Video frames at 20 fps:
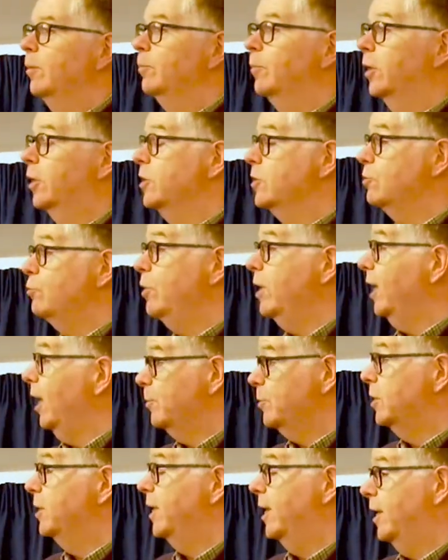Because really
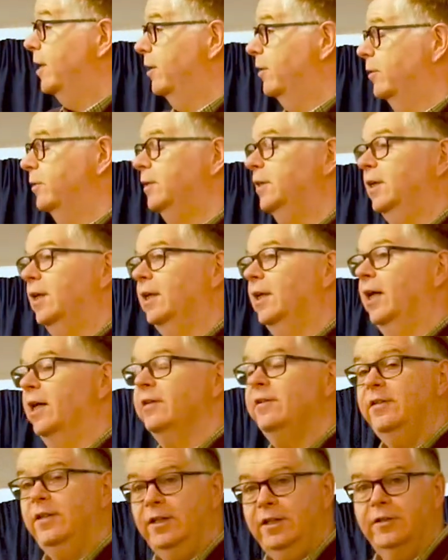up to now,
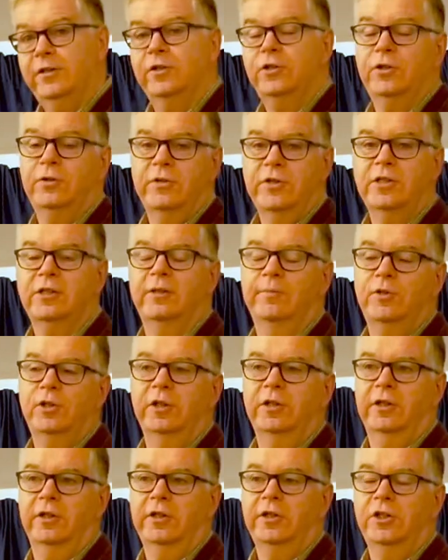I think the Jerusalem
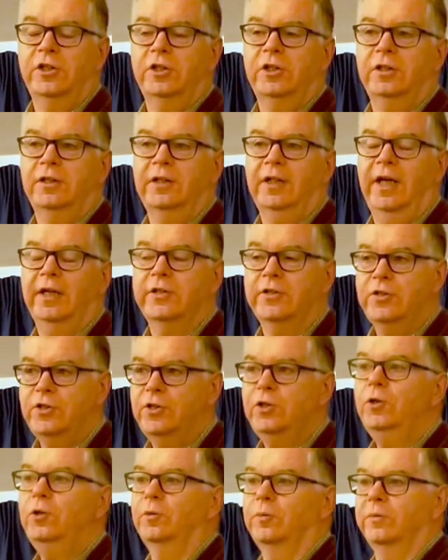church had
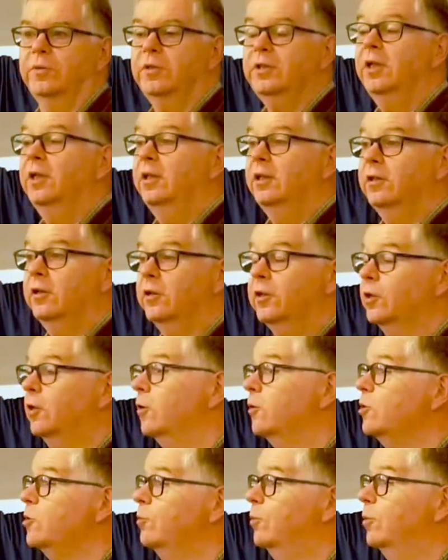assumed that the
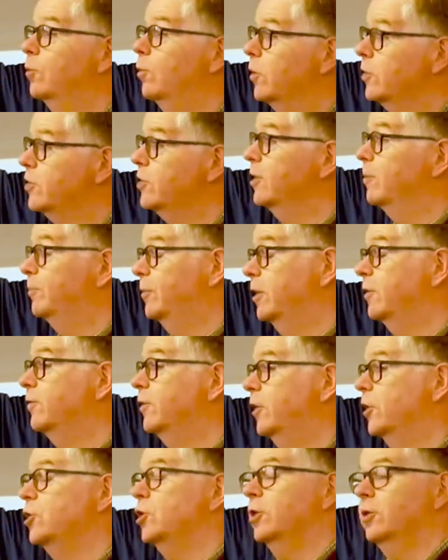gospel was simply
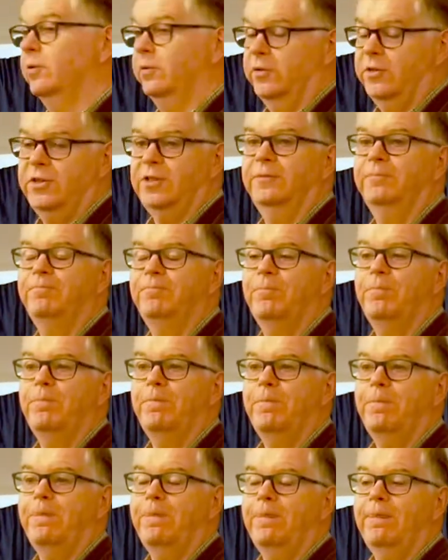for the Jews.
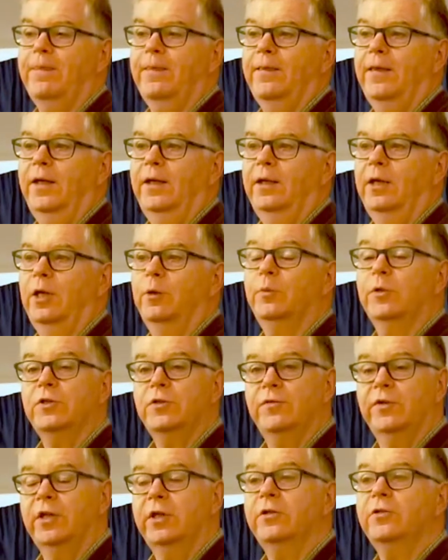It
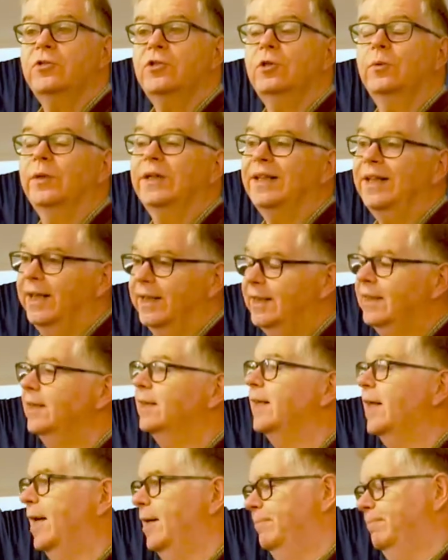was for those who were
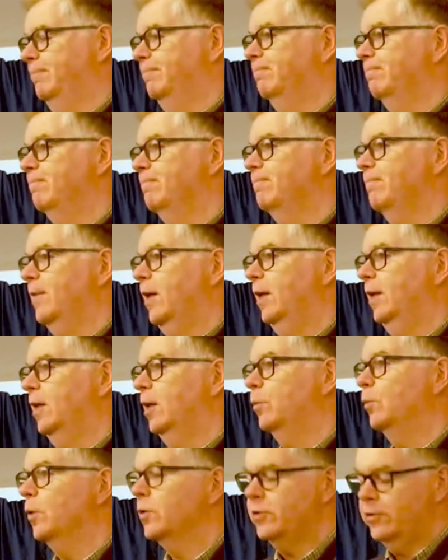like them.
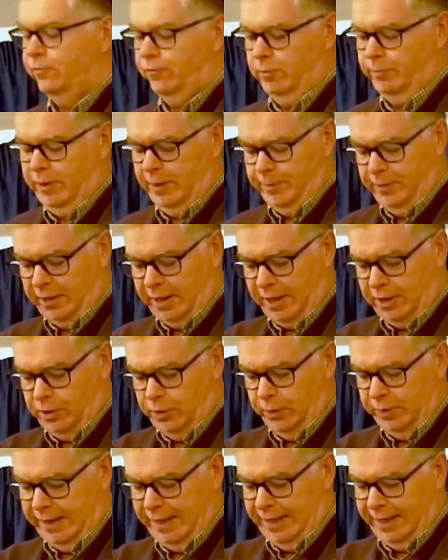It wasn't for people like
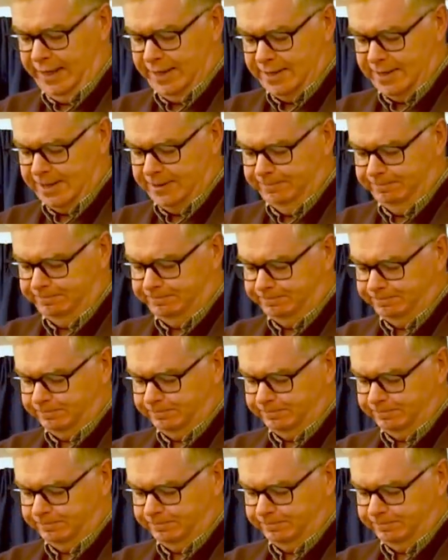Cornelius.